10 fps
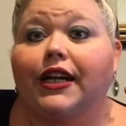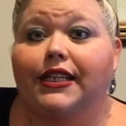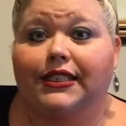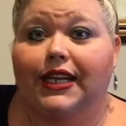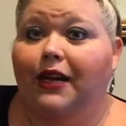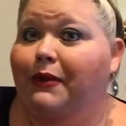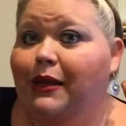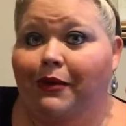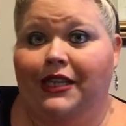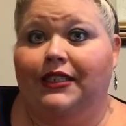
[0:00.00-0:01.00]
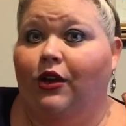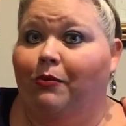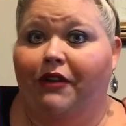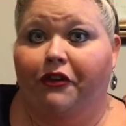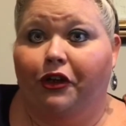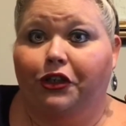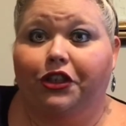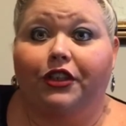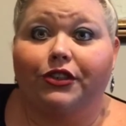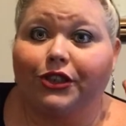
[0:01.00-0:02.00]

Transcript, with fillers: it's gonna be amazing on my furniture.